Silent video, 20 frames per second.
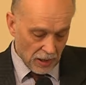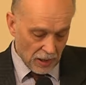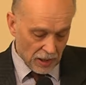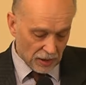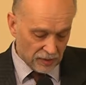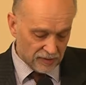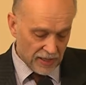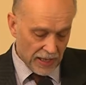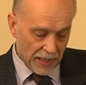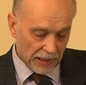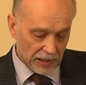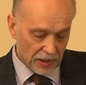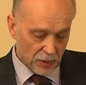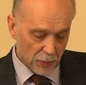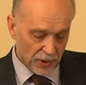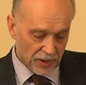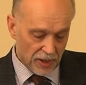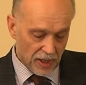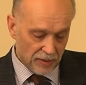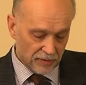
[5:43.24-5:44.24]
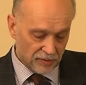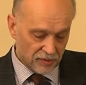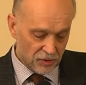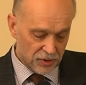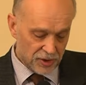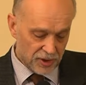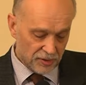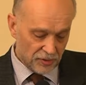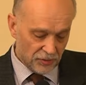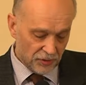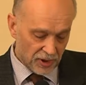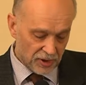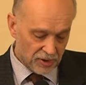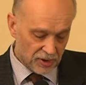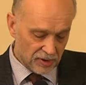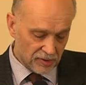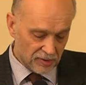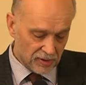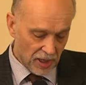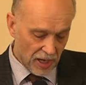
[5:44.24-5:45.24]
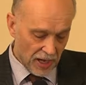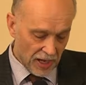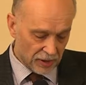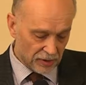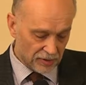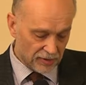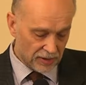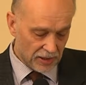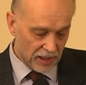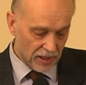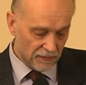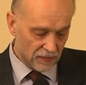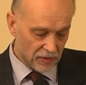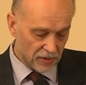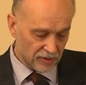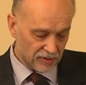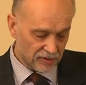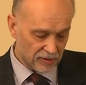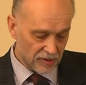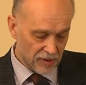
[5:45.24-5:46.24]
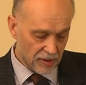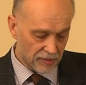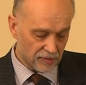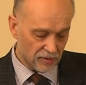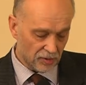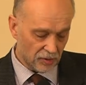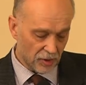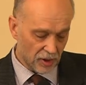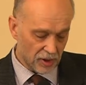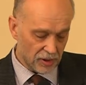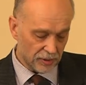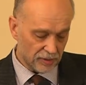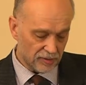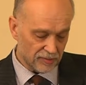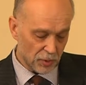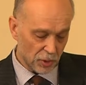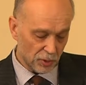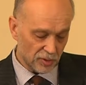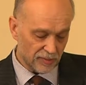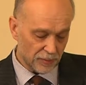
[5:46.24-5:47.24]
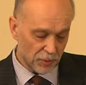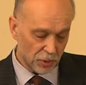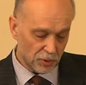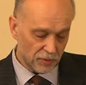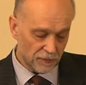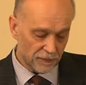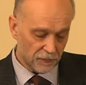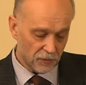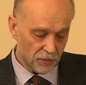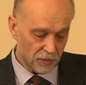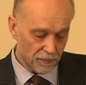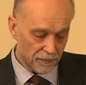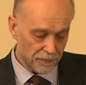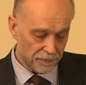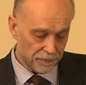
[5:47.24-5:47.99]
exactly when estrogen reaches highest levels, that the girl is most beautiful.